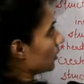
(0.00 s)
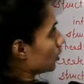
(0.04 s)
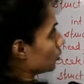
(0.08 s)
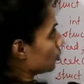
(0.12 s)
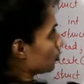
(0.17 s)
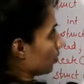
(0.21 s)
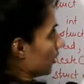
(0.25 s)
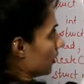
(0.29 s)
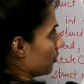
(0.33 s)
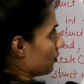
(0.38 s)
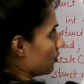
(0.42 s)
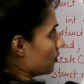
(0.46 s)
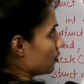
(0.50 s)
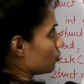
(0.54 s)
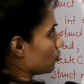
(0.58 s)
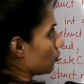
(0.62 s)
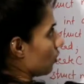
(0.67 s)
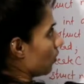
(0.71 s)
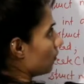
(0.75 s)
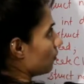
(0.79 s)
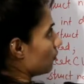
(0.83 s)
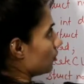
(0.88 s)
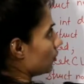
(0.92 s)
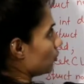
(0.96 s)
So address
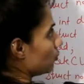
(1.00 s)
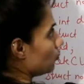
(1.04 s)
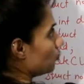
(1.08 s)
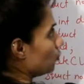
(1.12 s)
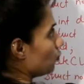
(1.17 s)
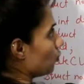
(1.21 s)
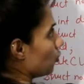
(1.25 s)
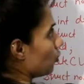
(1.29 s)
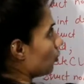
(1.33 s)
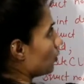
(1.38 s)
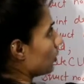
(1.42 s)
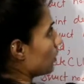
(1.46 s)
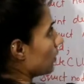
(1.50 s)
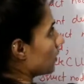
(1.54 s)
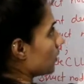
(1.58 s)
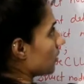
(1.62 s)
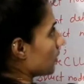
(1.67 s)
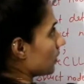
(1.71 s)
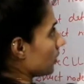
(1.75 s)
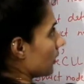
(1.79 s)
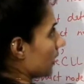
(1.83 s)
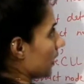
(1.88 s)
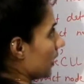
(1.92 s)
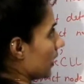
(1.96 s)
of new node
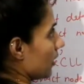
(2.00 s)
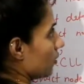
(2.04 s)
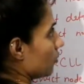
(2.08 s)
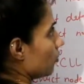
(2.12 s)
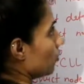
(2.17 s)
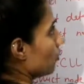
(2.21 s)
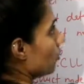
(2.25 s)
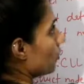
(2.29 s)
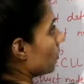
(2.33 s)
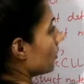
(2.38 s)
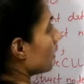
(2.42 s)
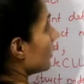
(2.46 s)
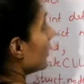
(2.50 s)
arrow